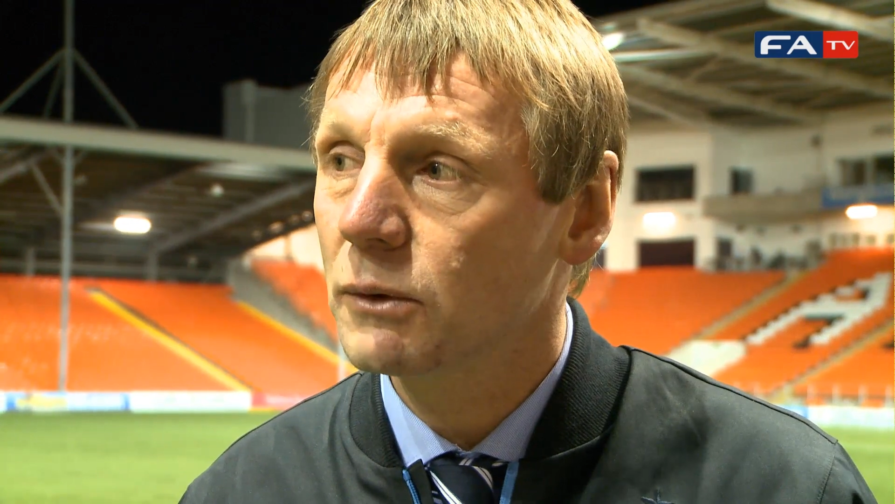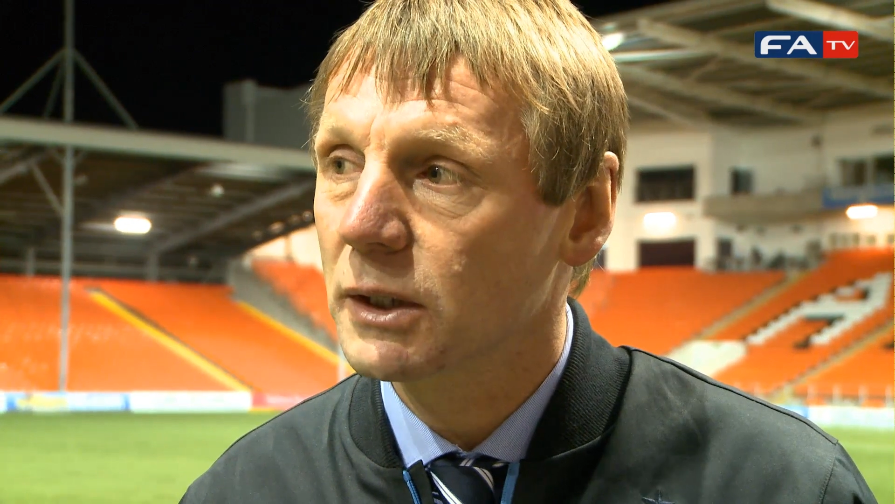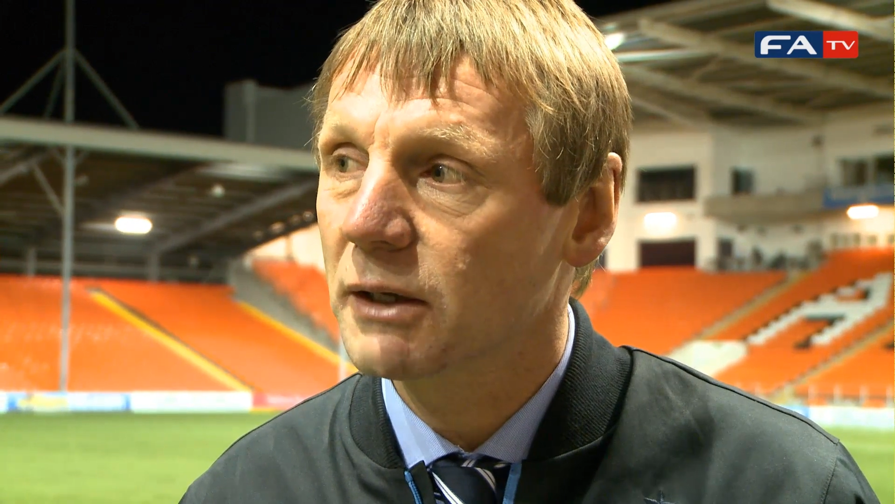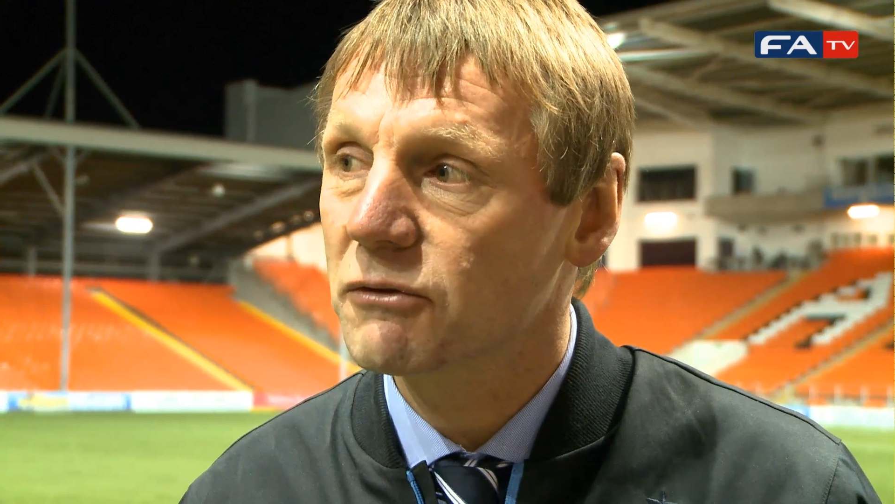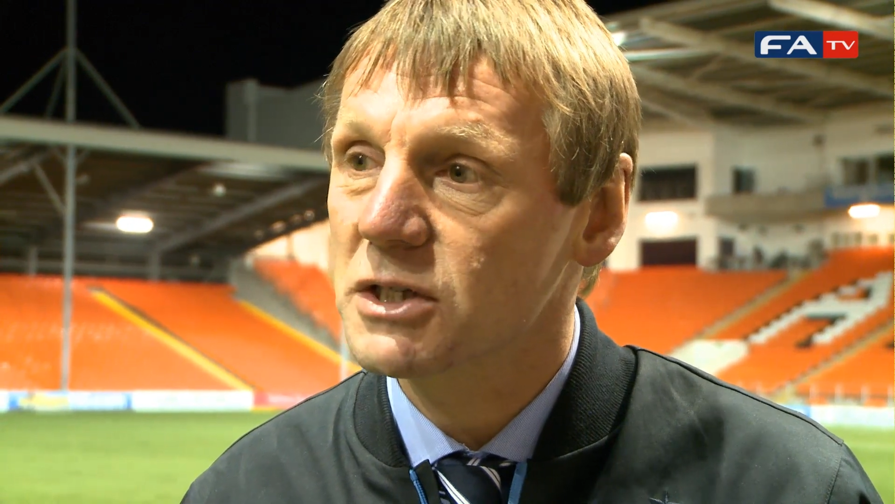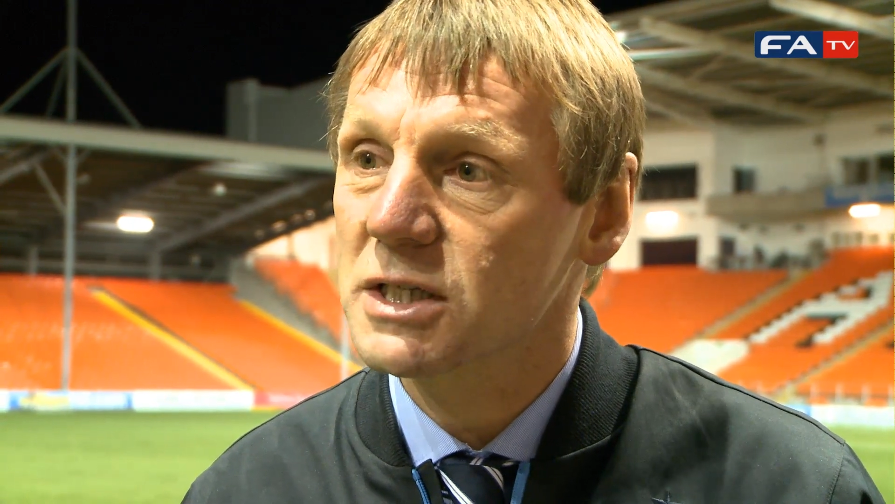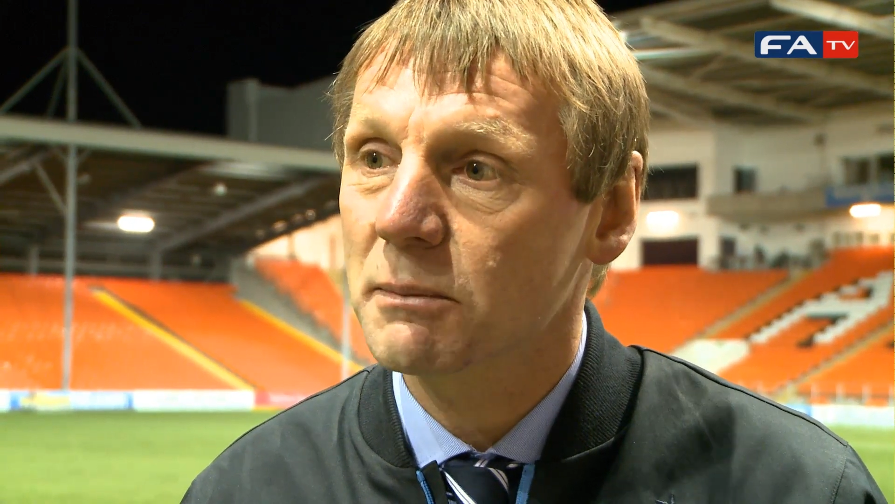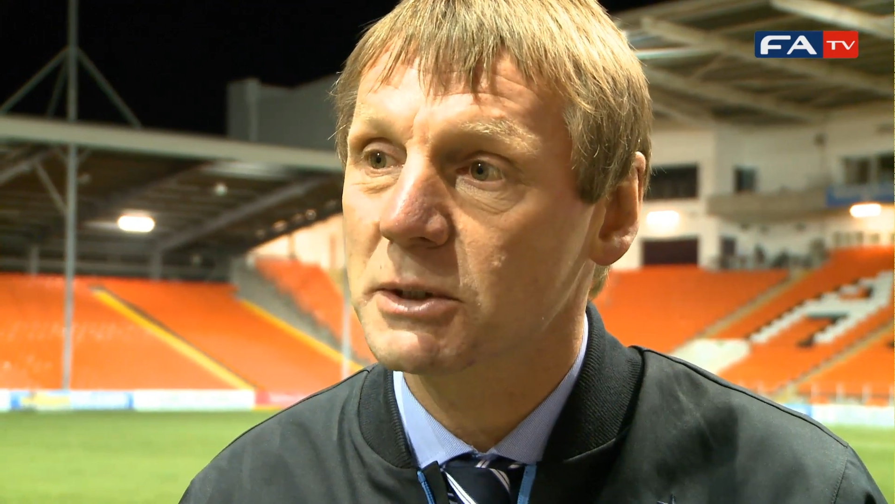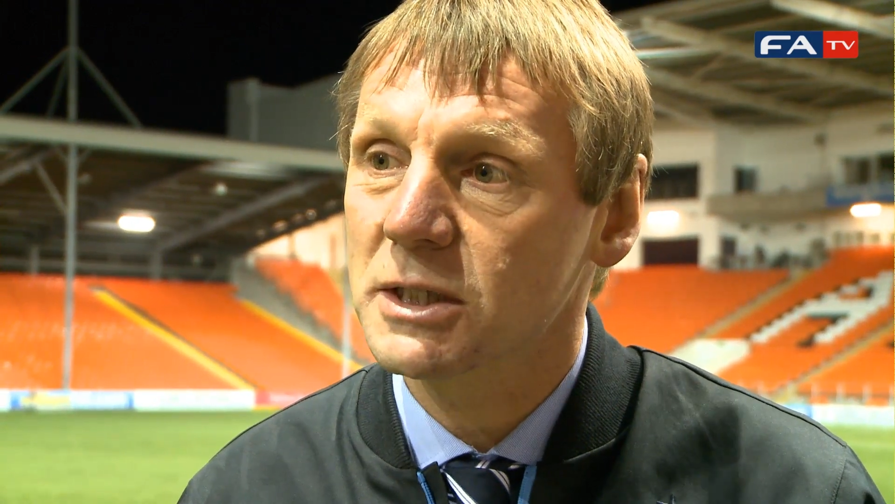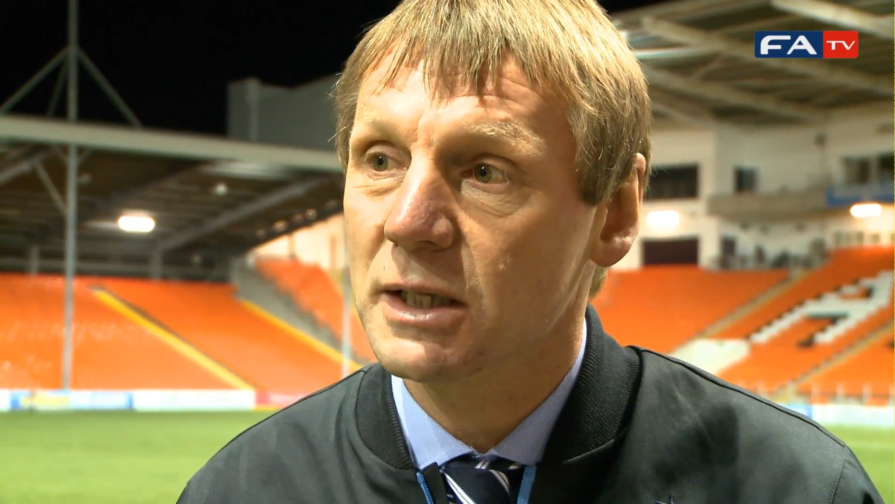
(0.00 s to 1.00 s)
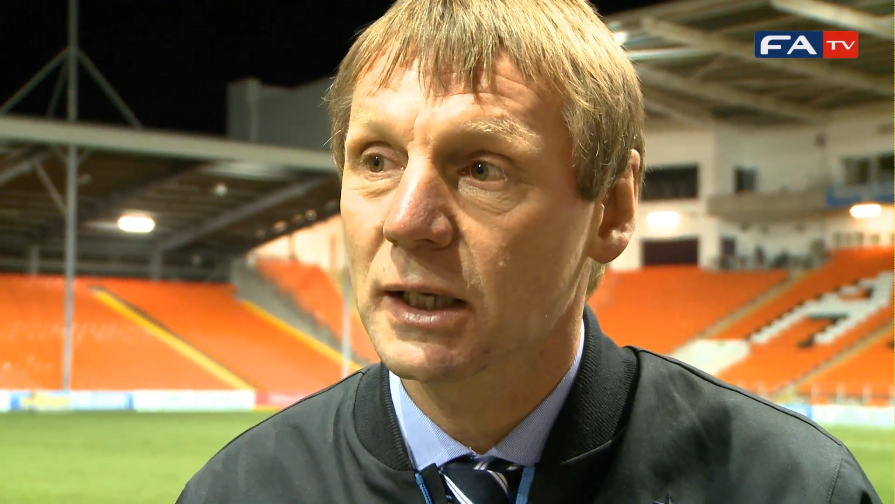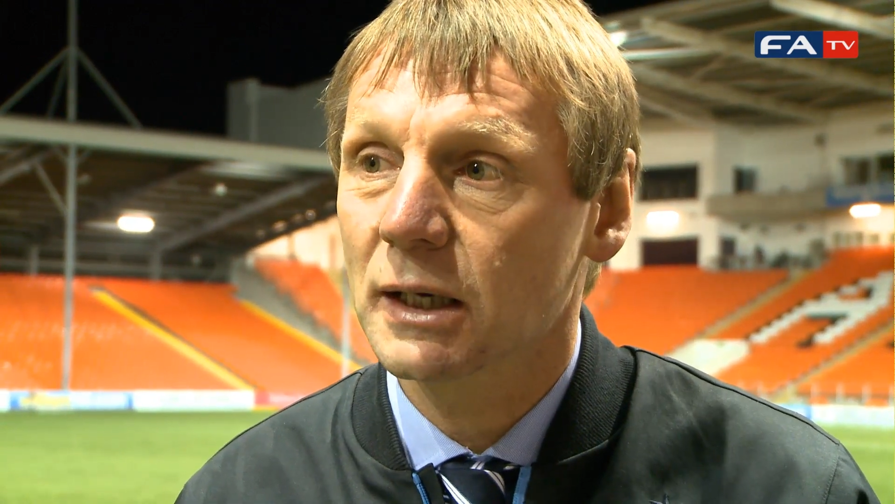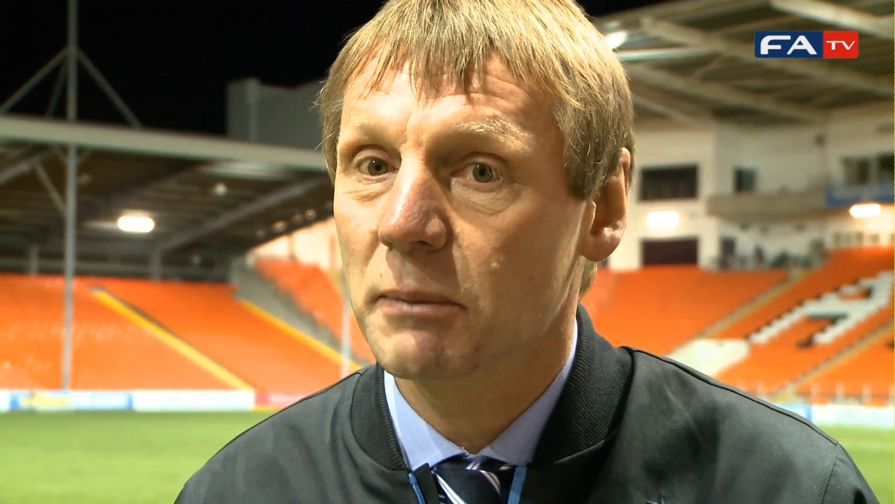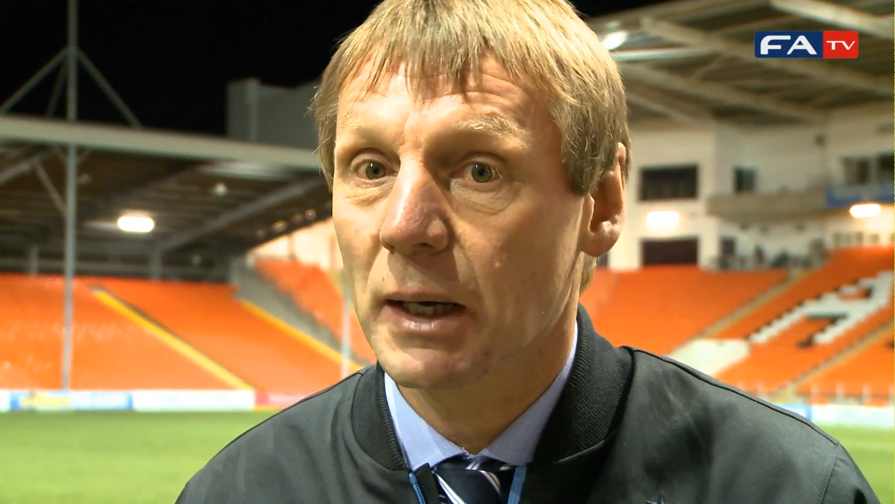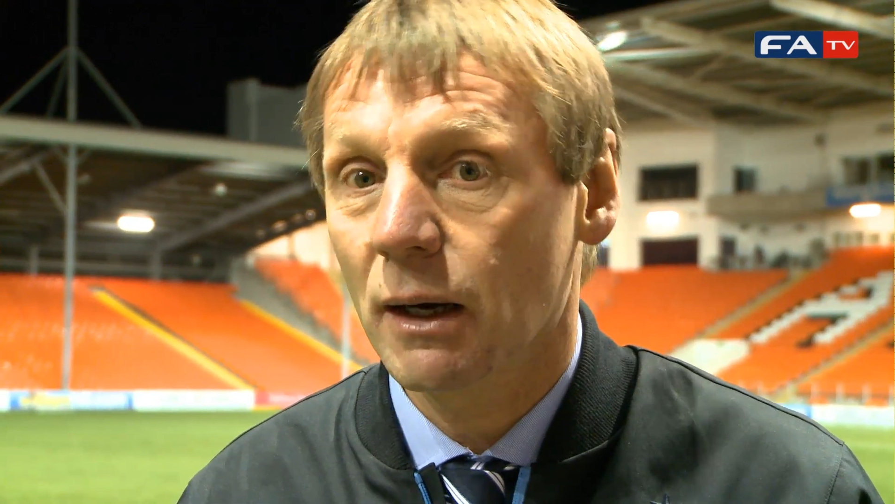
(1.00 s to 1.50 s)
and it gives us something to
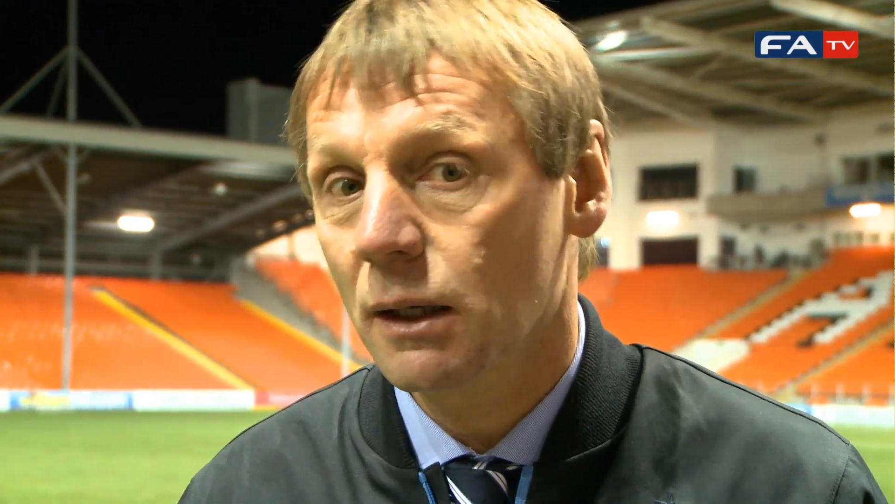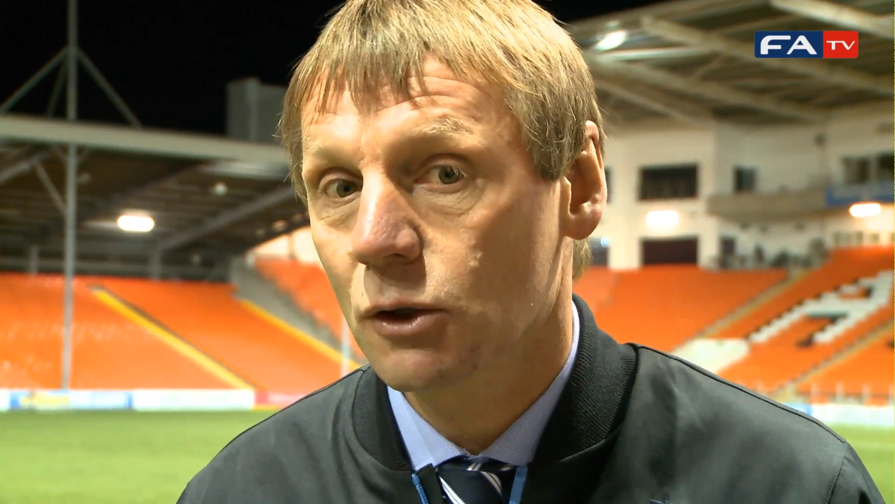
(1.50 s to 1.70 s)
think about.